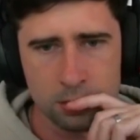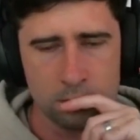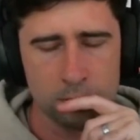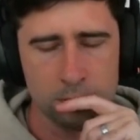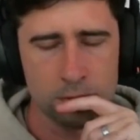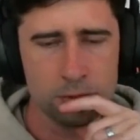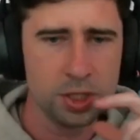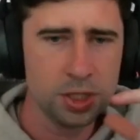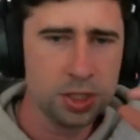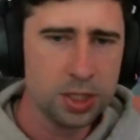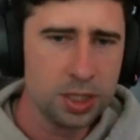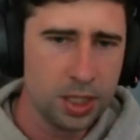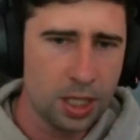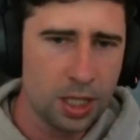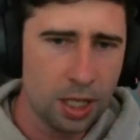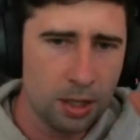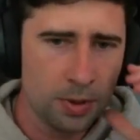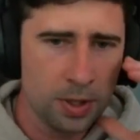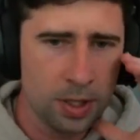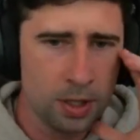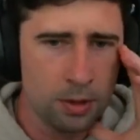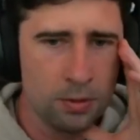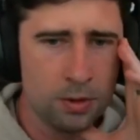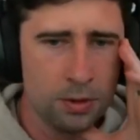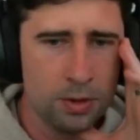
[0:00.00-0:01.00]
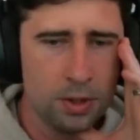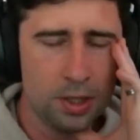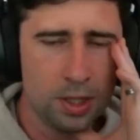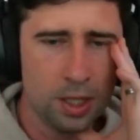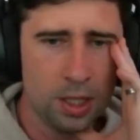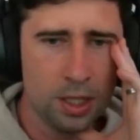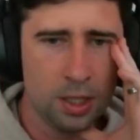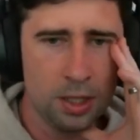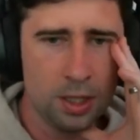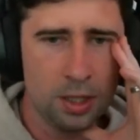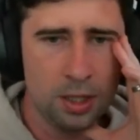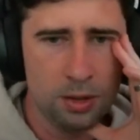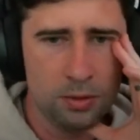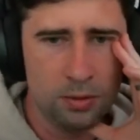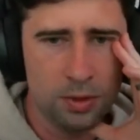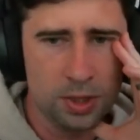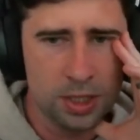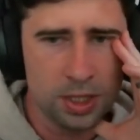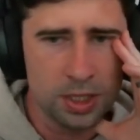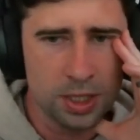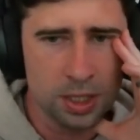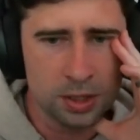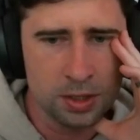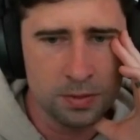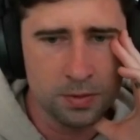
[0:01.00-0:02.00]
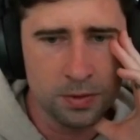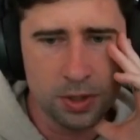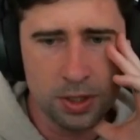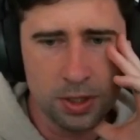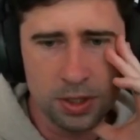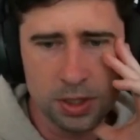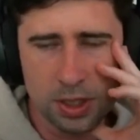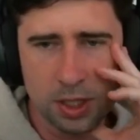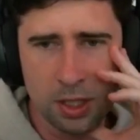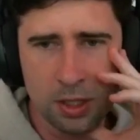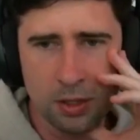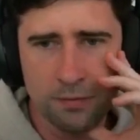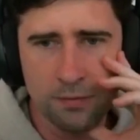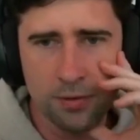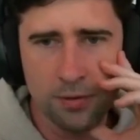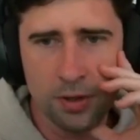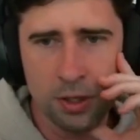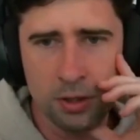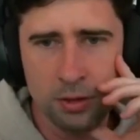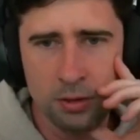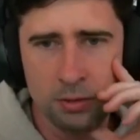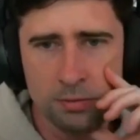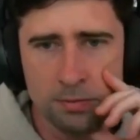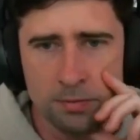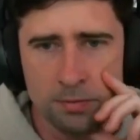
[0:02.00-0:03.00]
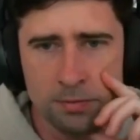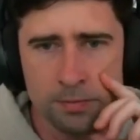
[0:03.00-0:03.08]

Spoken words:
We'll just skip here with Sunspot. It's kind of fun.